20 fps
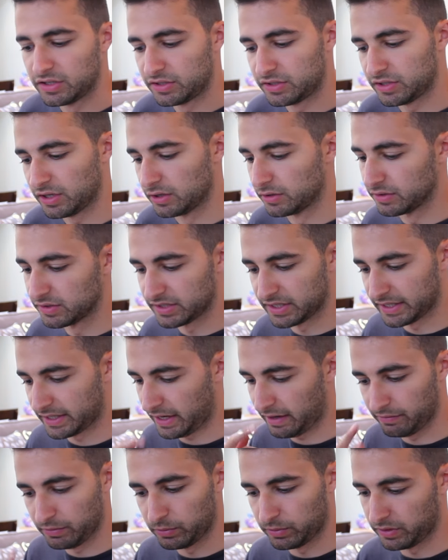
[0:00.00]
So it was like
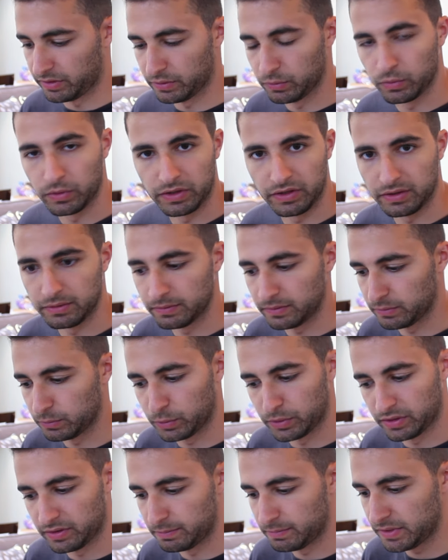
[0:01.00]
everyone on the one of the
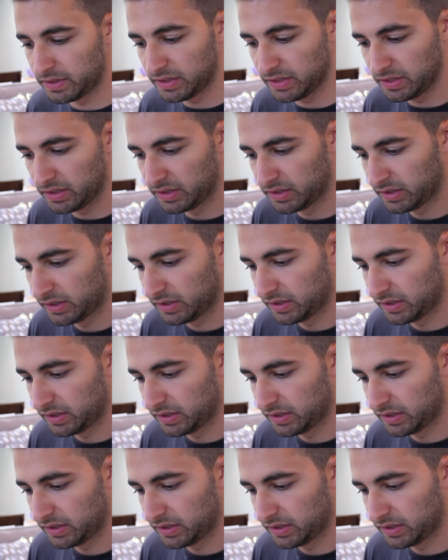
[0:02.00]
one of the beat.